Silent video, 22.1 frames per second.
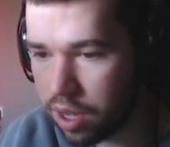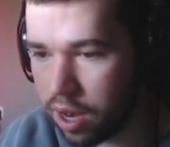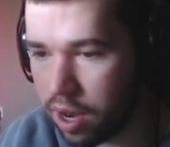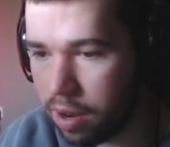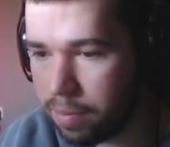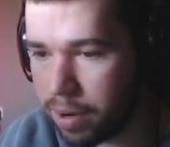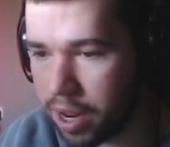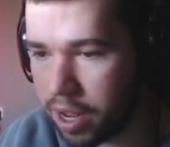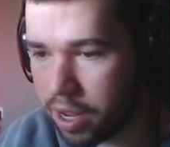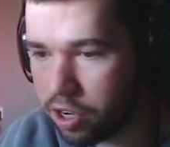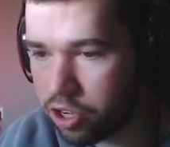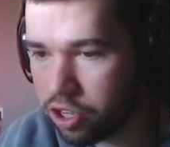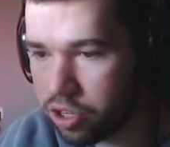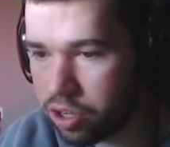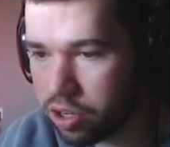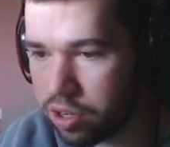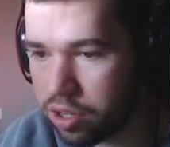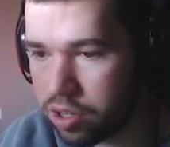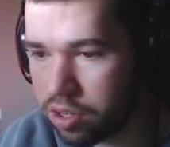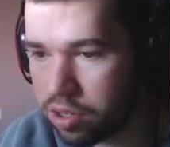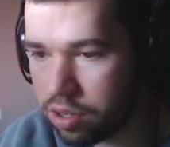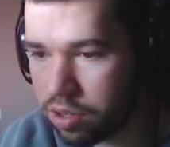
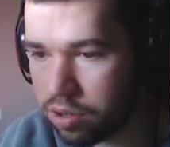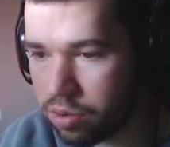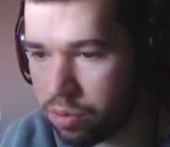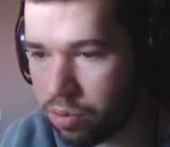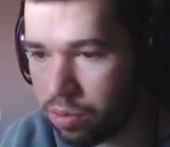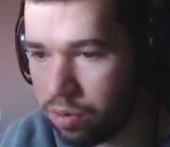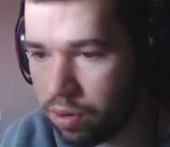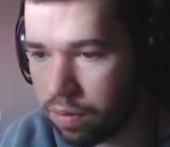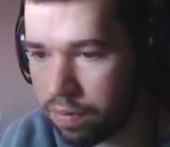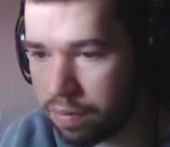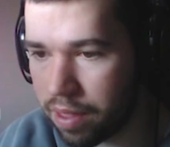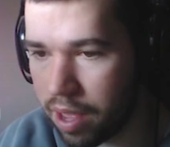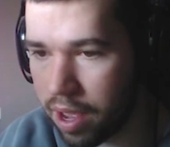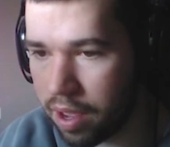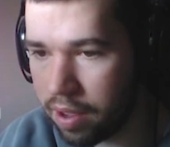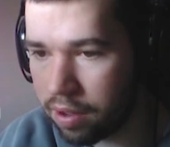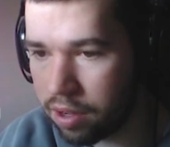eliminations, and all of that